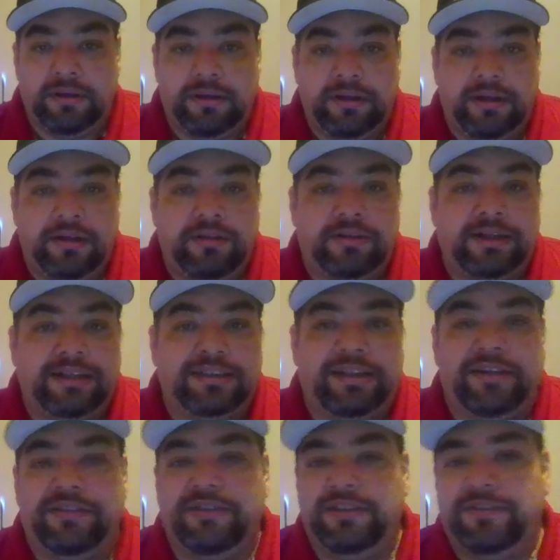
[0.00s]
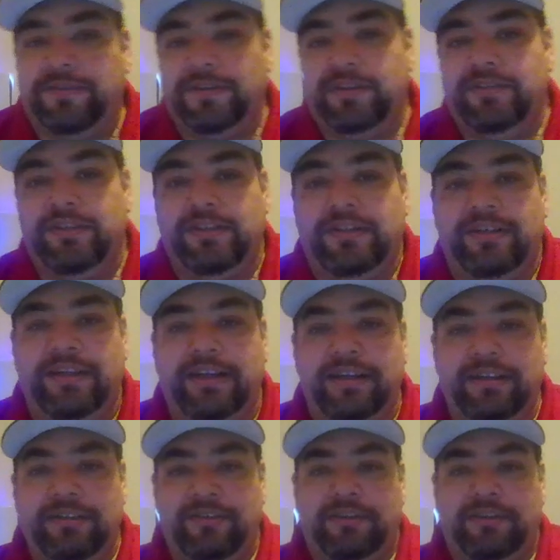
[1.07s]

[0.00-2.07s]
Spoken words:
Hello guys, how you doing? It's Fernando here today with